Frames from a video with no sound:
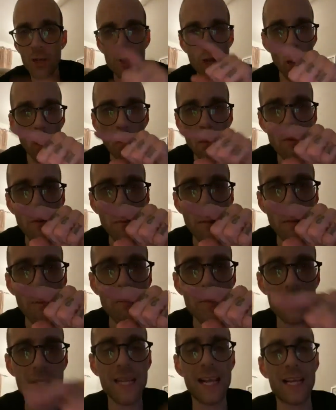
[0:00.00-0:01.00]
No one
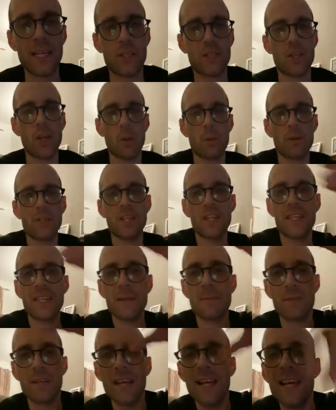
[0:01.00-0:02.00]
remembers that show where she
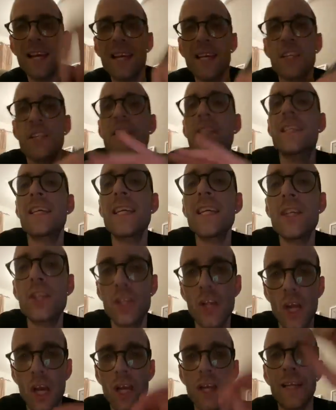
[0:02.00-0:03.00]
dips
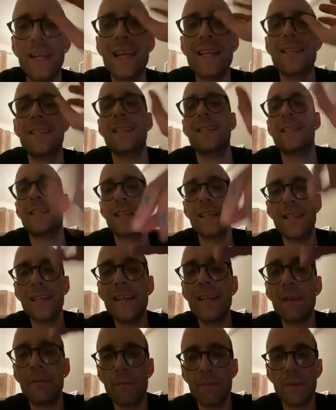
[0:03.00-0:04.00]
t-shirt and he gets the
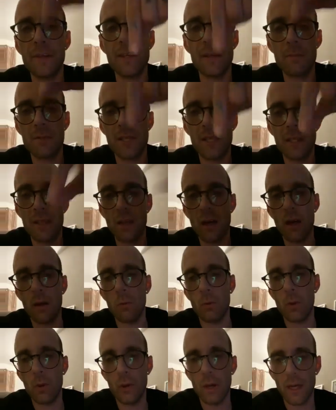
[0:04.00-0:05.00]
leaf and dips it in the hot
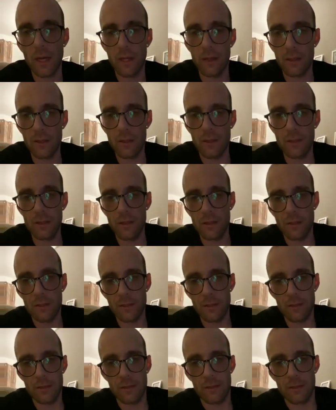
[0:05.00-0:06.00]
water.
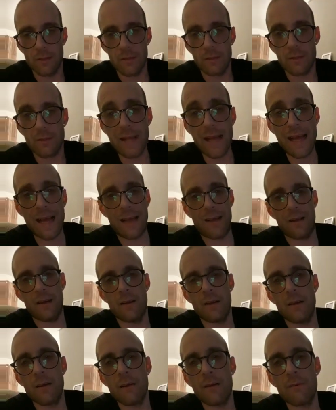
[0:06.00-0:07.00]
That.
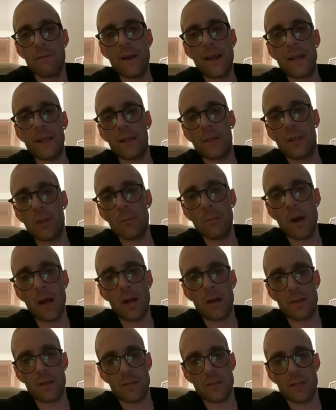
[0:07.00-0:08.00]
Thank you,
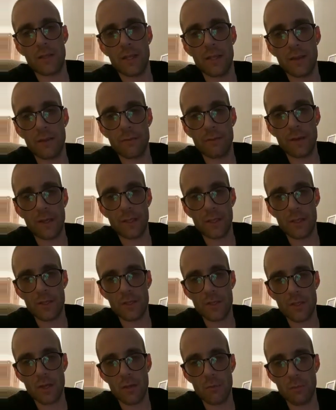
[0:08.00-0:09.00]
Marcus Lee. Thank you
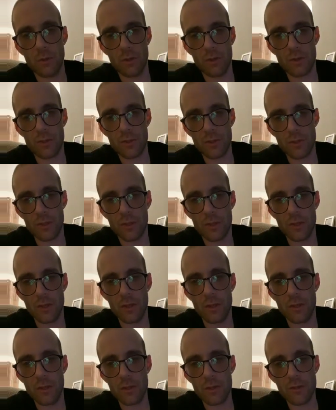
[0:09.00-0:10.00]
so much.
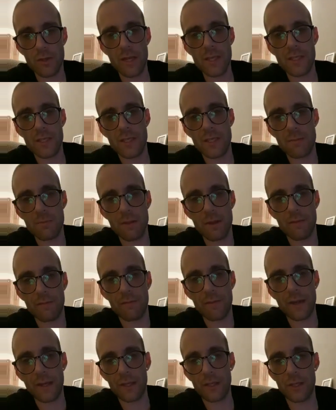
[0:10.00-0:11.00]
Tracy Smith,
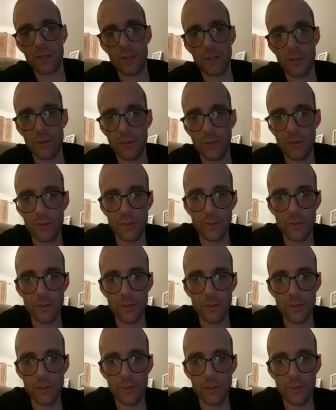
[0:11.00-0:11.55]
thank you.